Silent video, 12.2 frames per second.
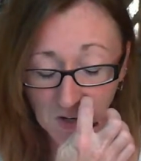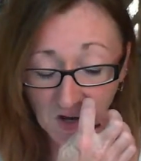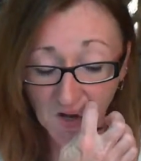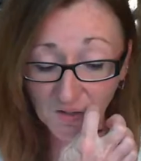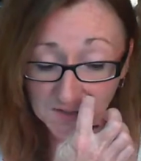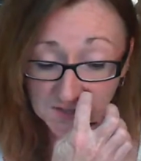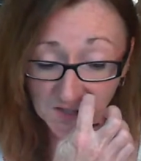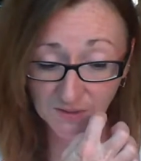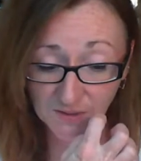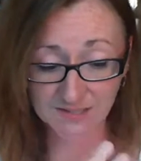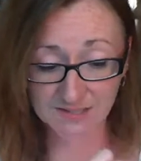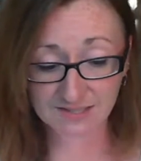Also,
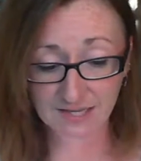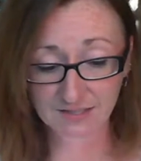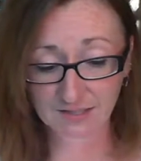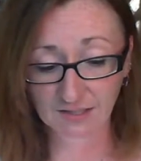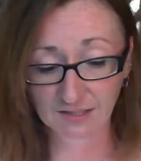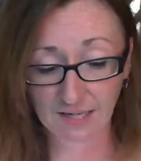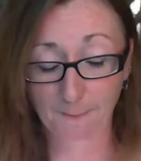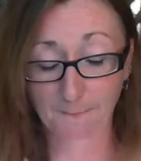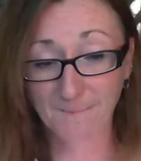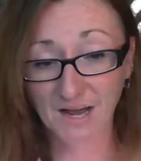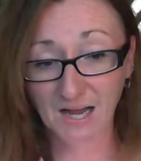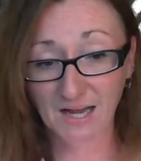it says like
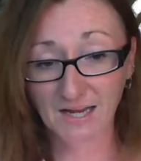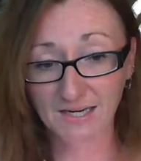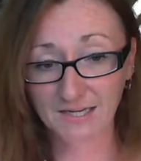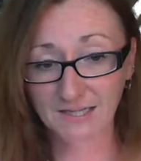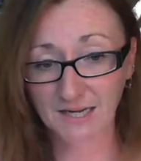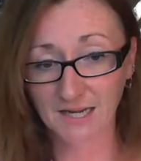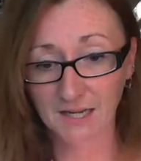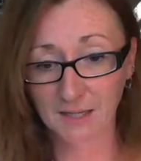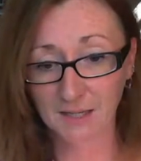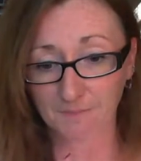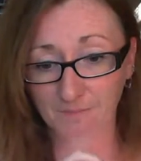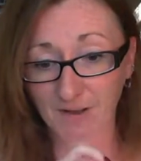
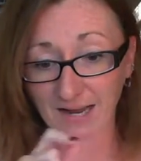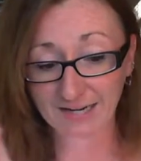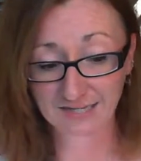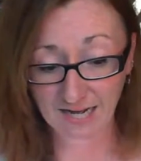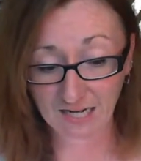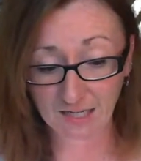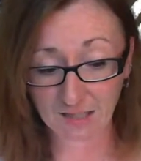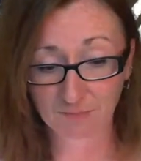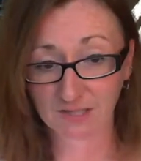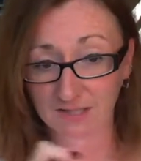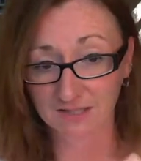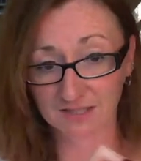my name
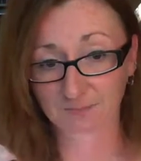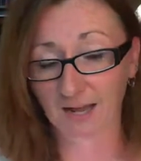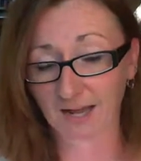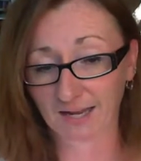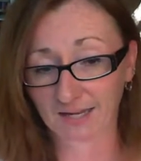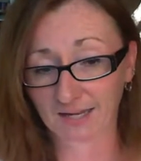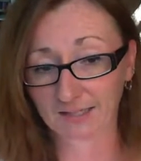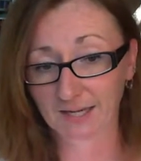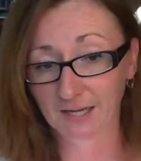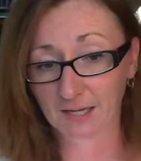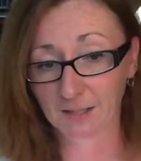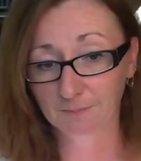is my
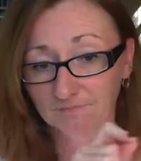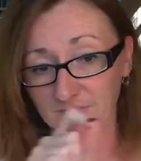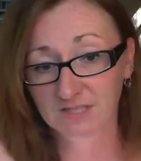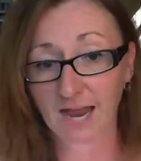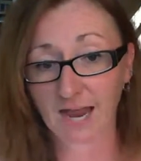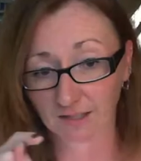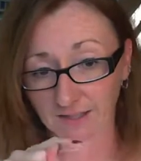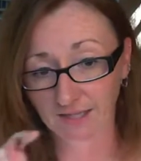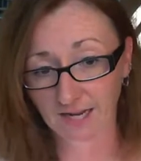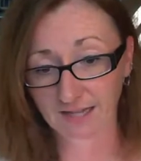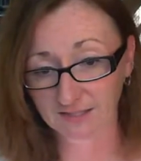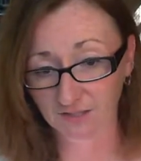tagline
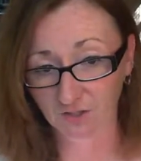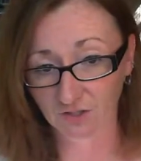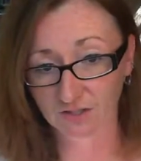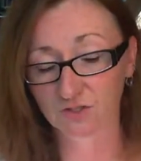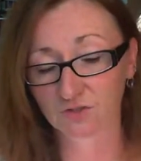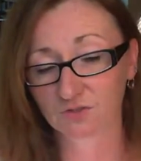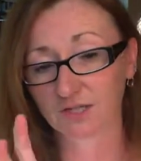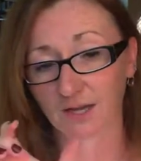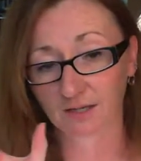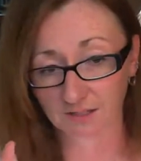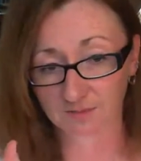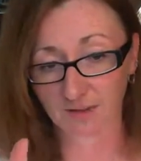at Sarah
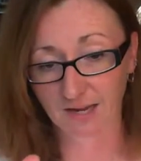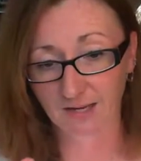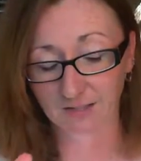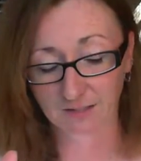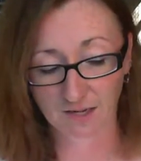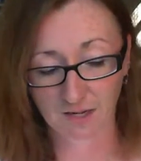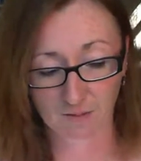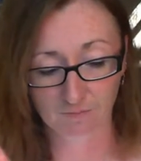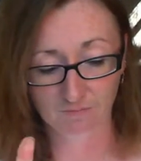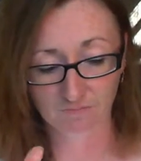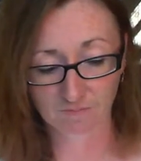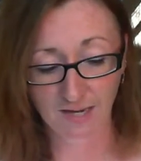Kostusiak is my
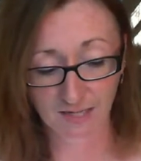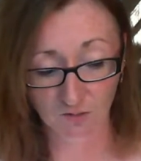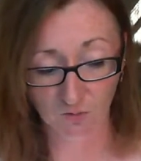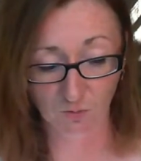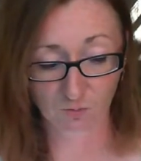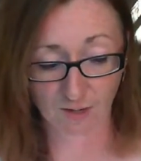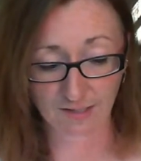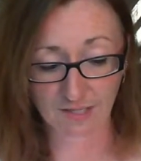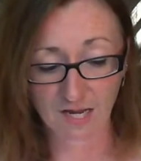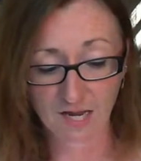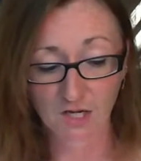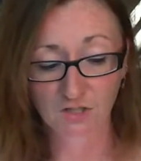handle, right?
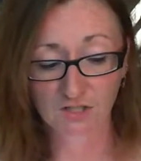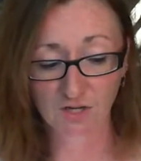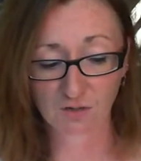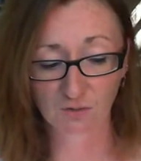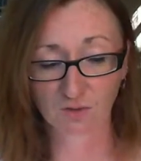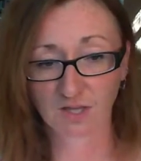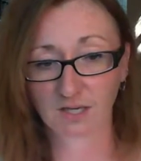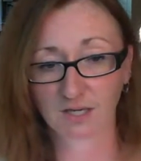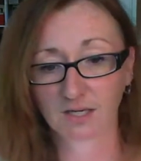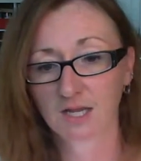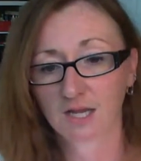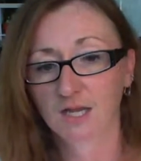So
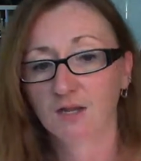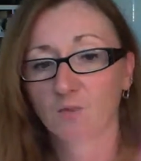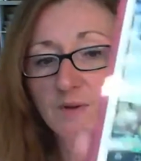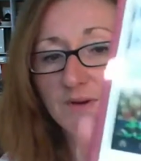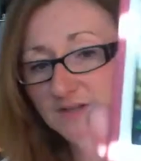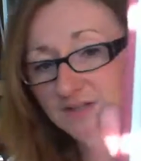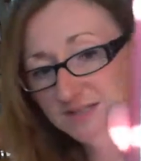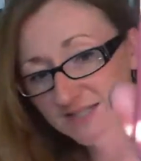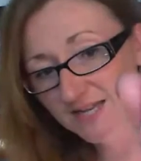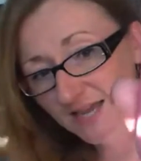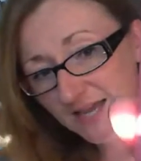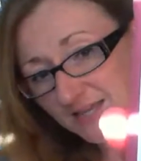then where it
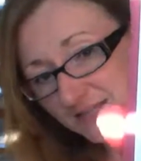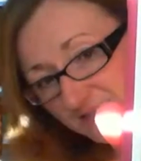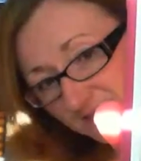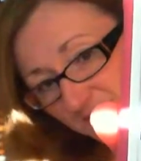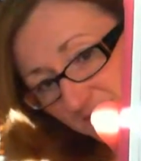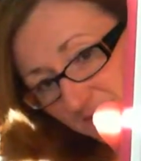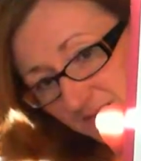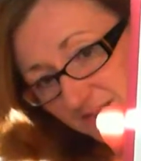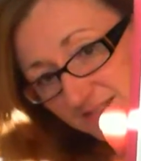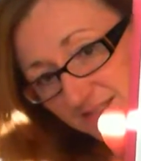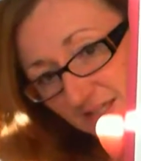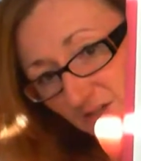says
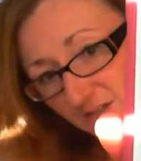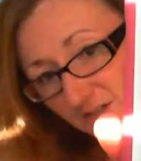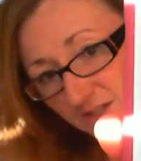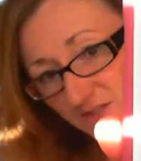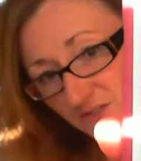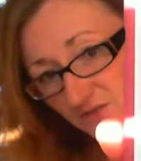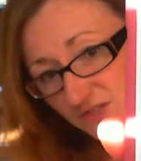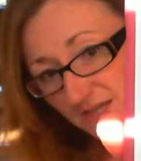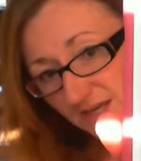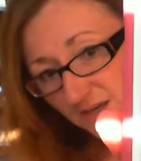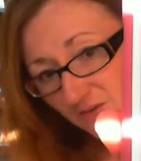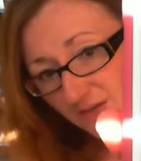Sarah
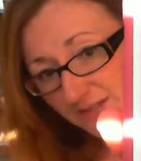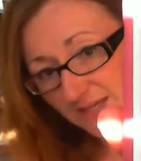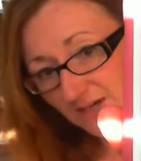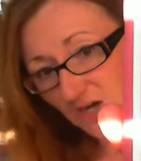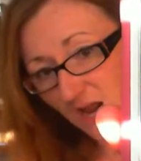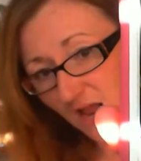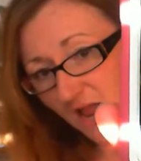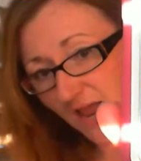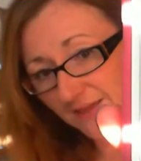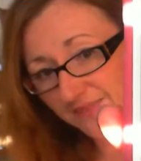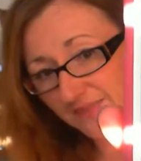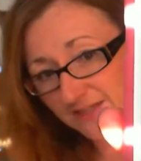Kostusiak right there
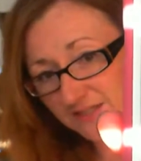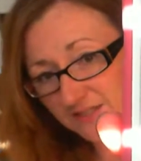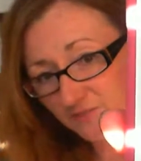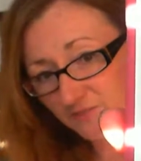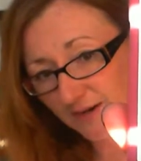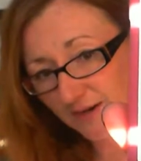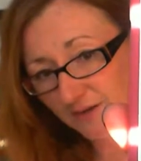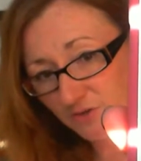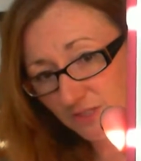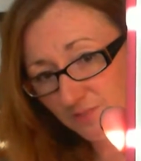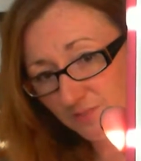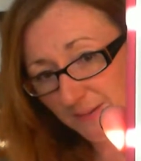right
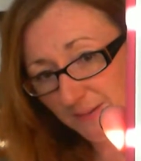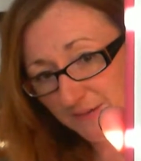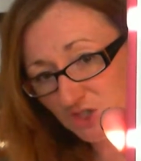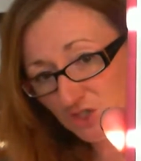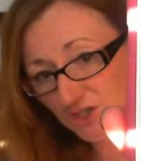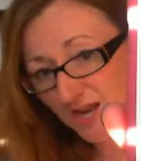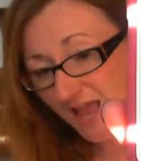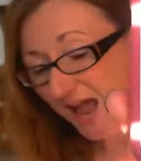underneath my picture,